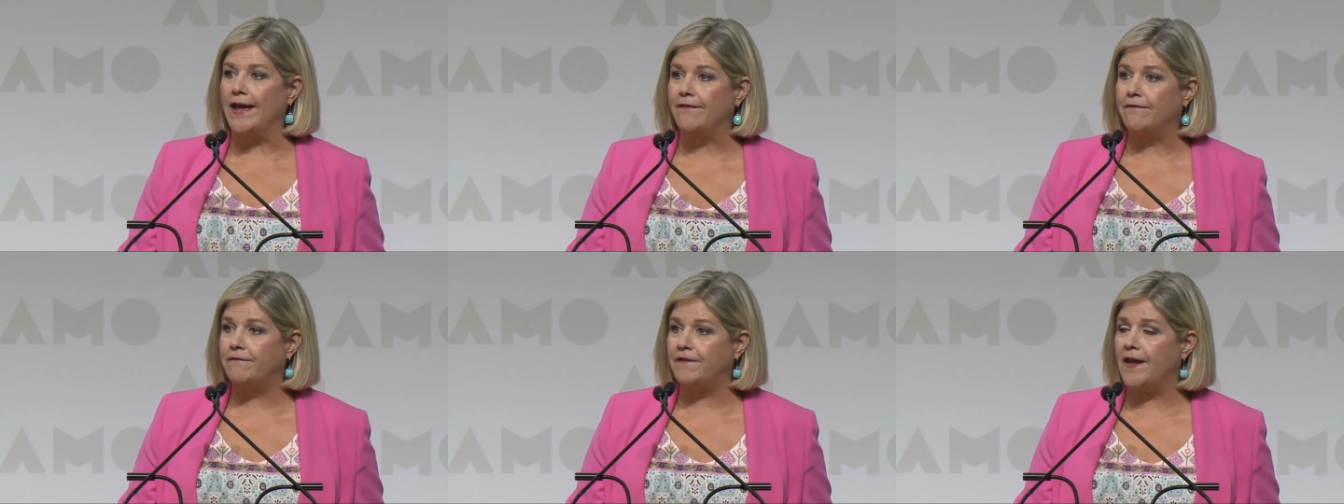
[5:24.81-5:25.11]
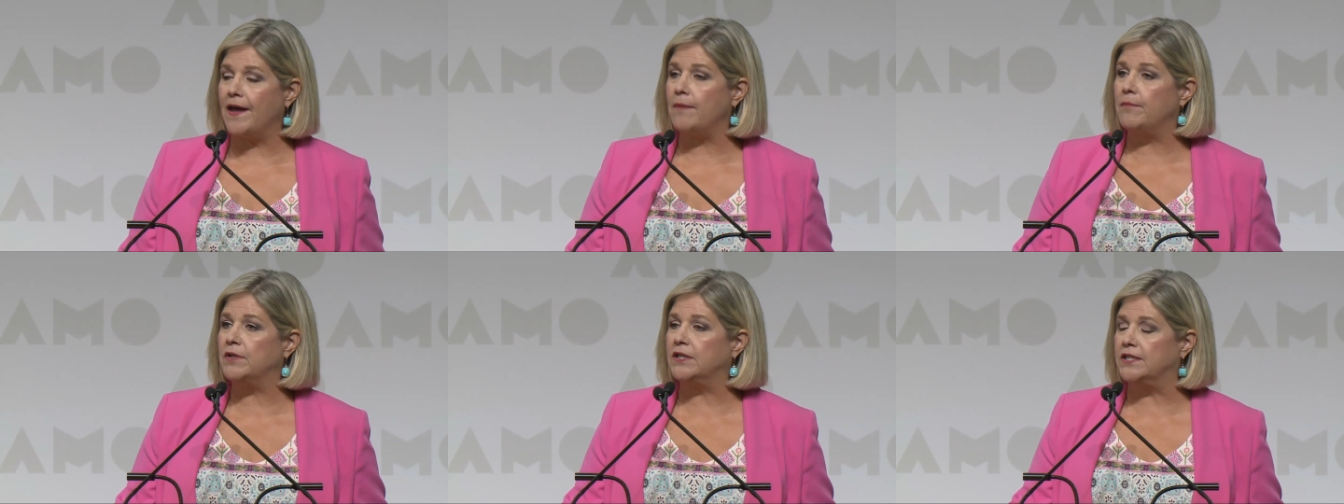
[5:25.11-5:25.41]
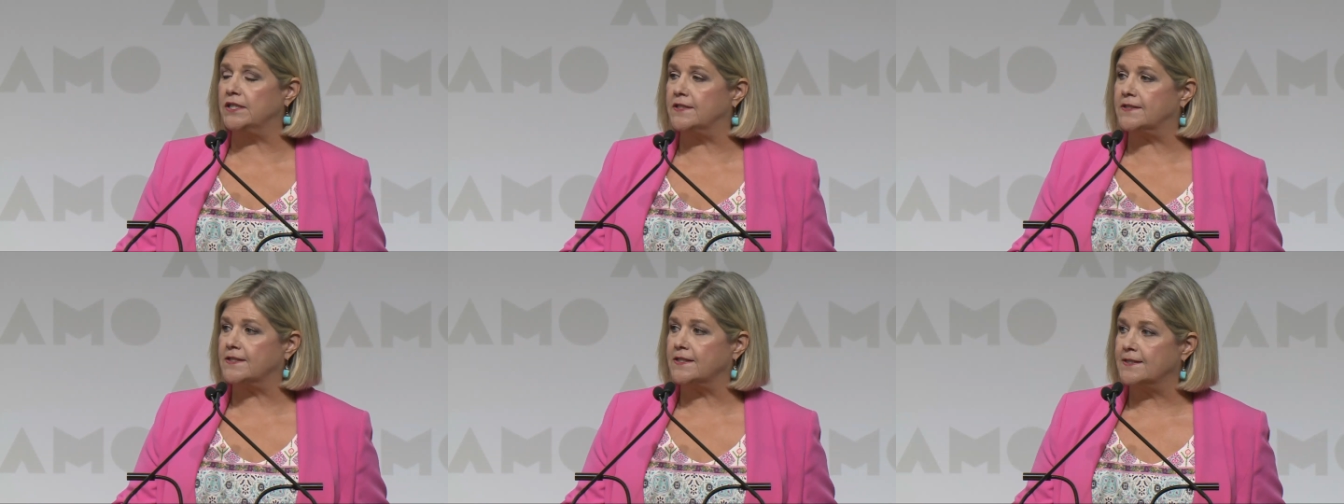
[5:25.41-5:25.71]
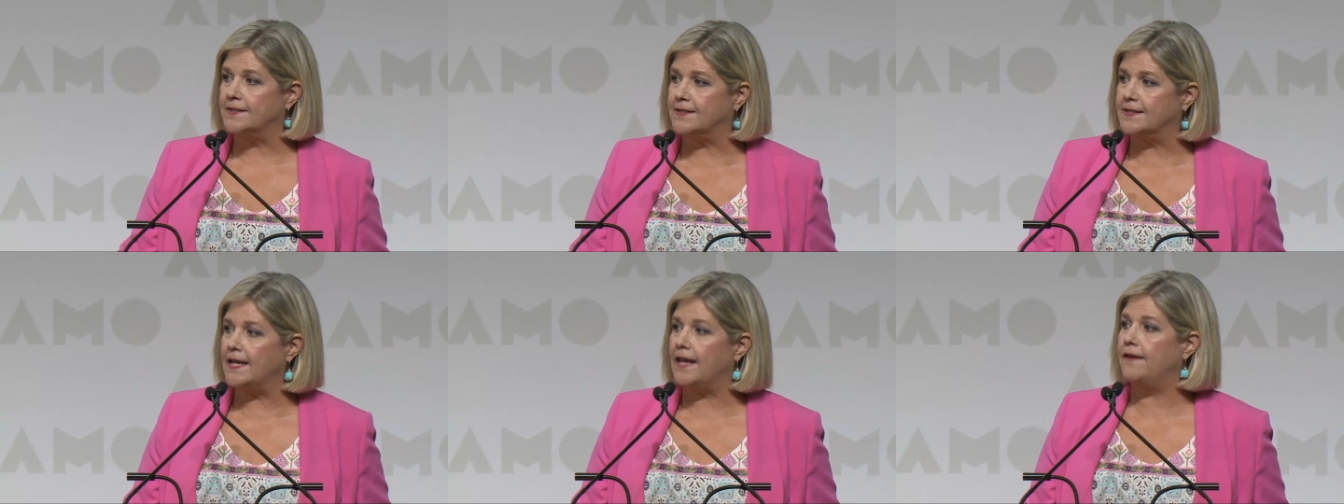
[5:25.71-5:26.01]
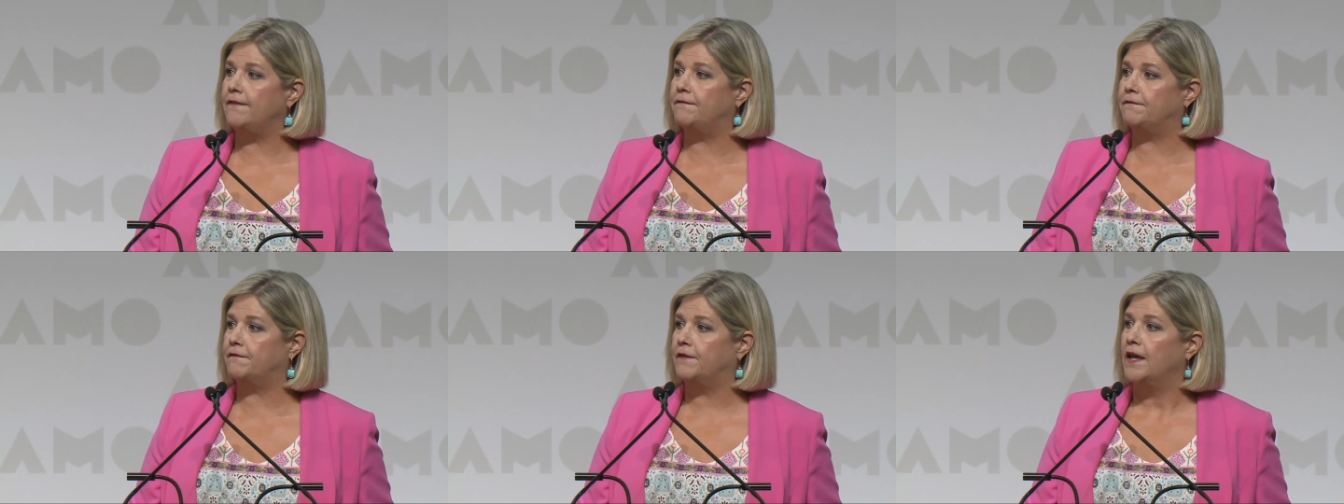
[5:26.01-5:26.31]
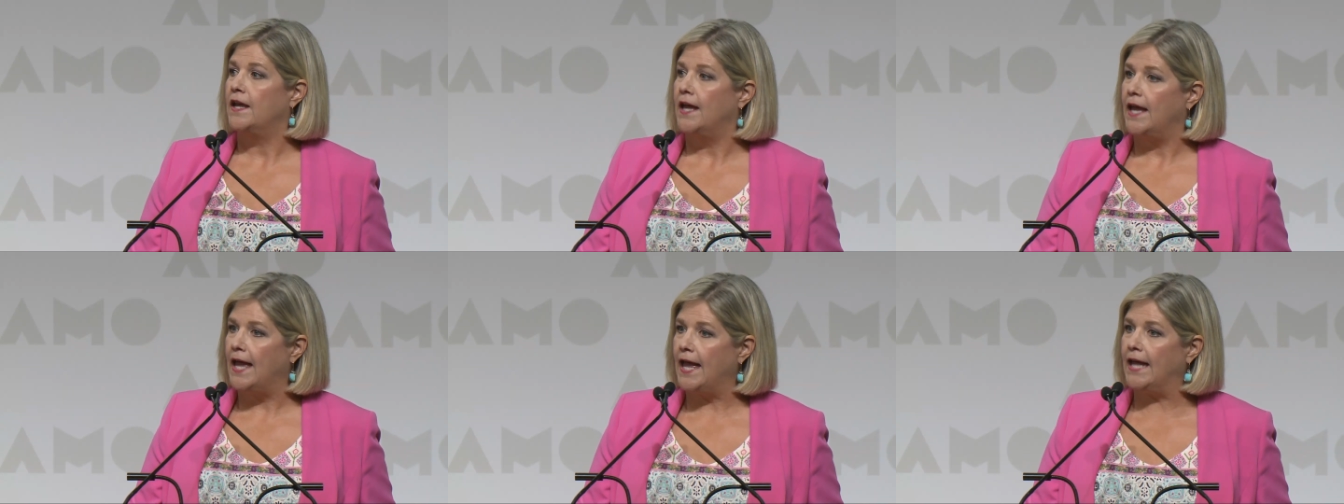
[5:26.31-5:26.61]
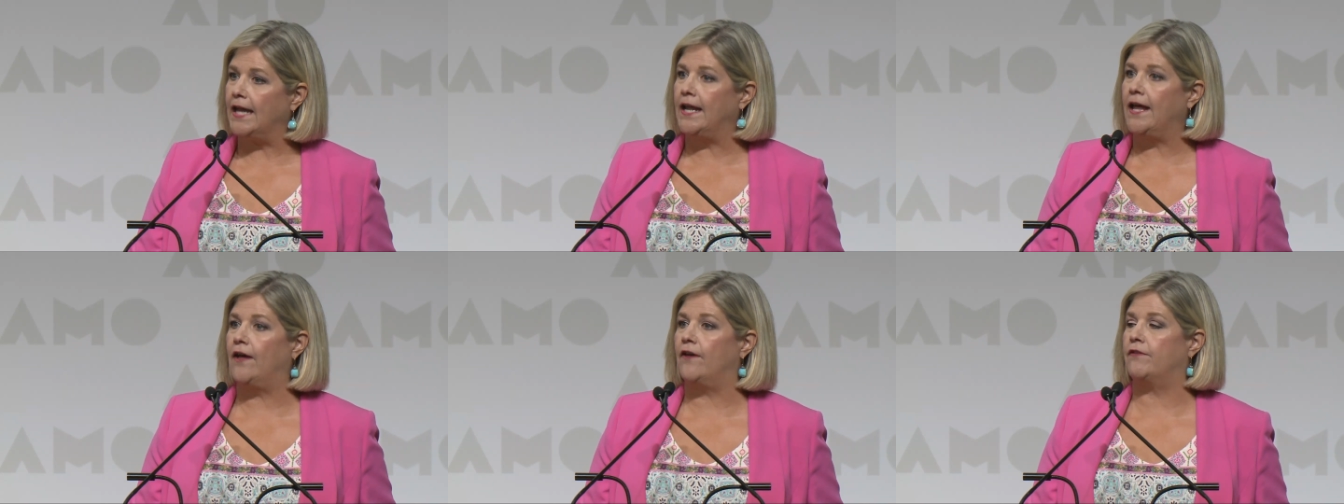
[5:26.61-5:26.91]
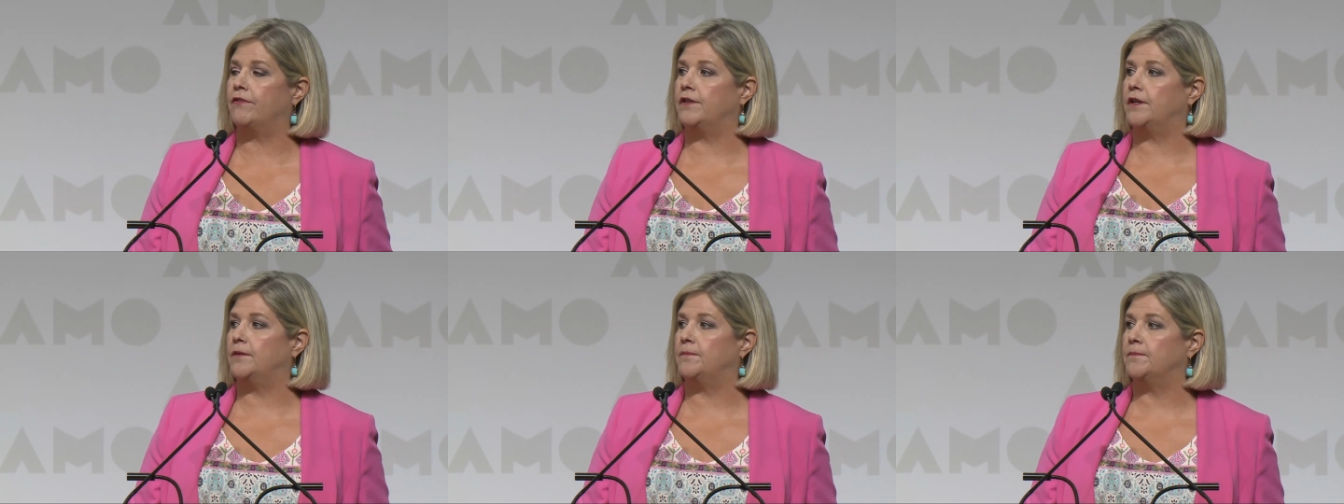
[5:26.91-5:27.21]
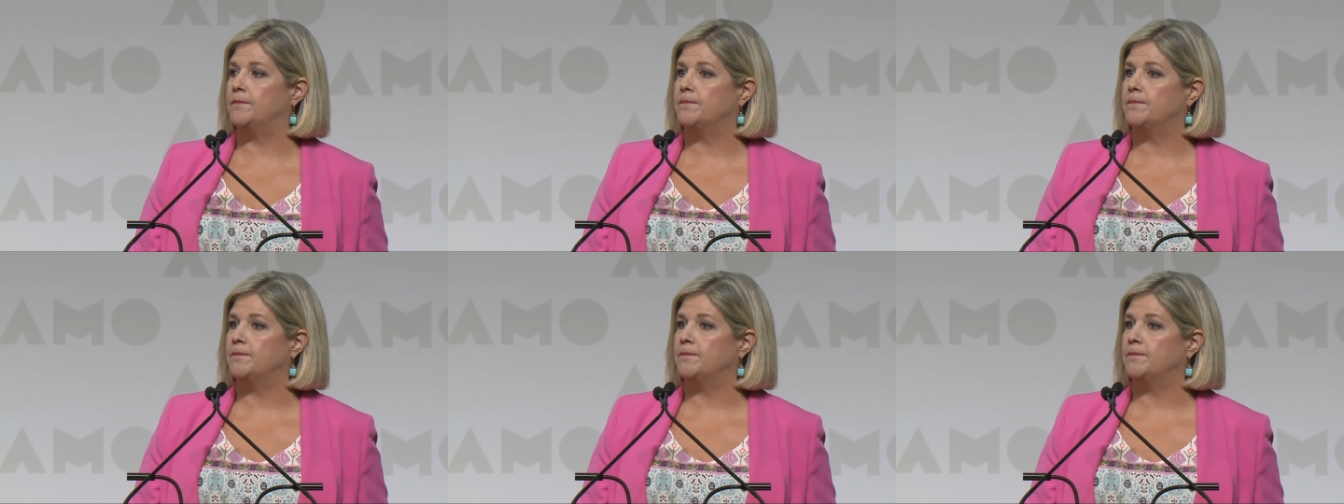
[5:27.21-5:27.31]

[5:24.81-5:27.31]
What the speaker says: families safe and healthy.